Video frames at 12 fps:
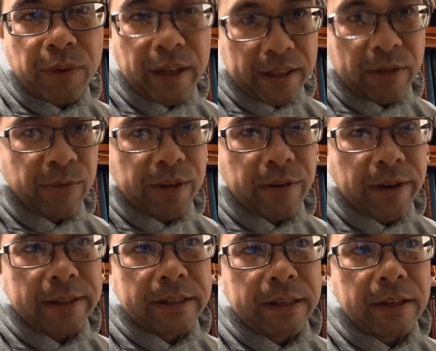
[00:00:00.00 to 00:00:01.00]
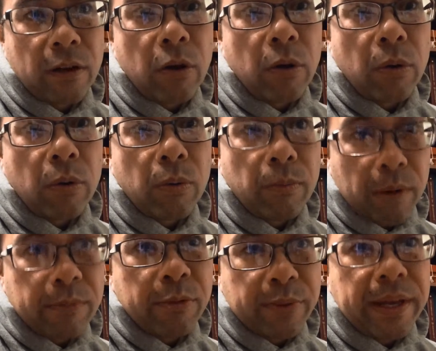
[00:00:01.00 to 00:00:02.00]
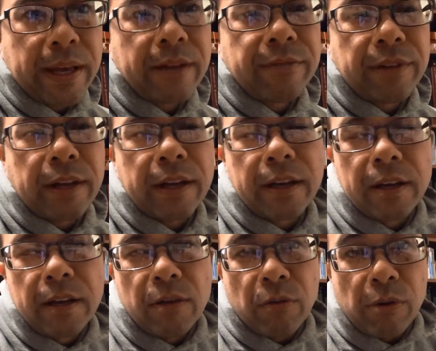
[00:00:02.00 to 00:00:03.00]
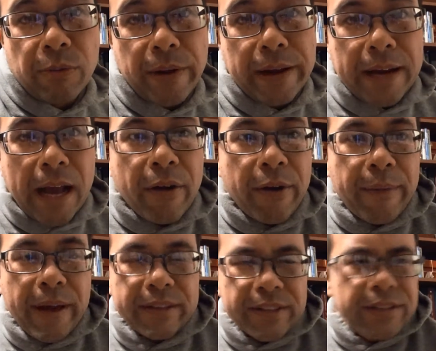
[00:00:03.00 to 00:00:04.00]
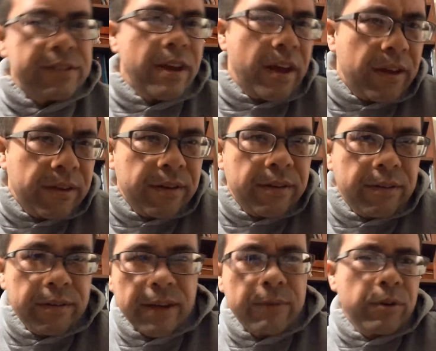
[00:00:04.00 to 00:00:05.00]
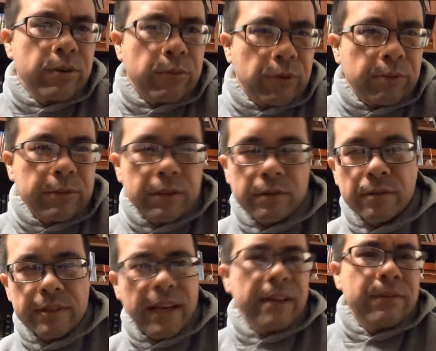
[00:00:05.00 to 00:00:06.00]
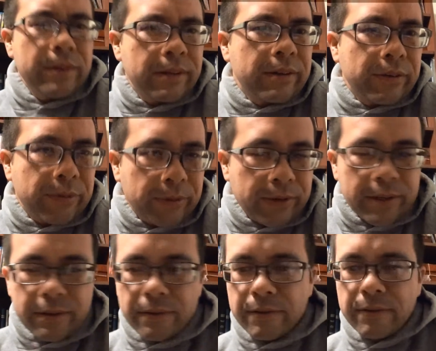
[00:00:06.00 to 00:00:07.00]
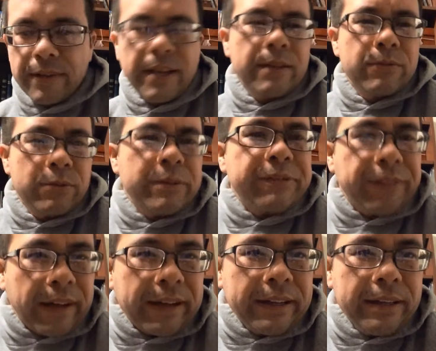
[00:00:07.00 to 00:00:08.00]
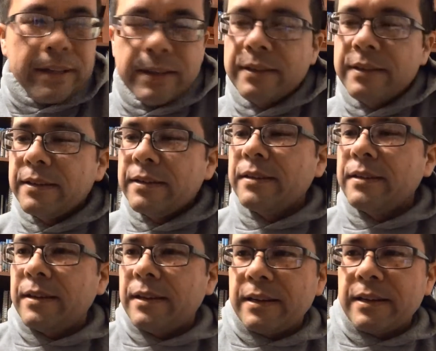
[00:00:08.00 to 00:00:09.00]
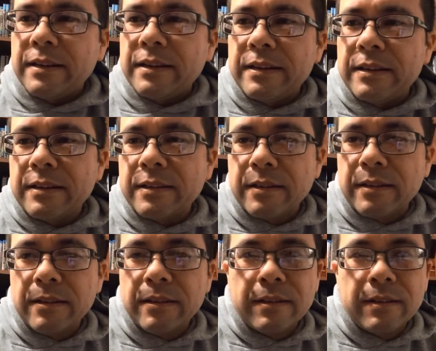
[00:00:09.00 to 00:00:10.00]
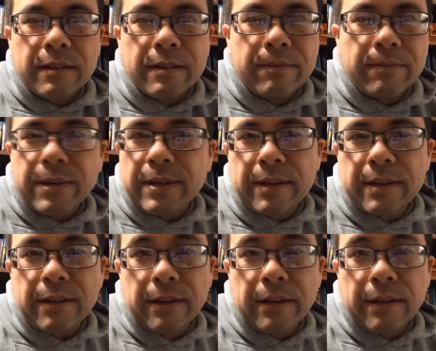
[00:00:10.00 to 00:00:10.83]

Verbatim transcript: And then we corrected it. Oh, bumblebee can fly. Well, right now our math says, yeah, yeah, we're a wormhole. Yeah, we can go through it. Yeah, we'll be fine. Uh, but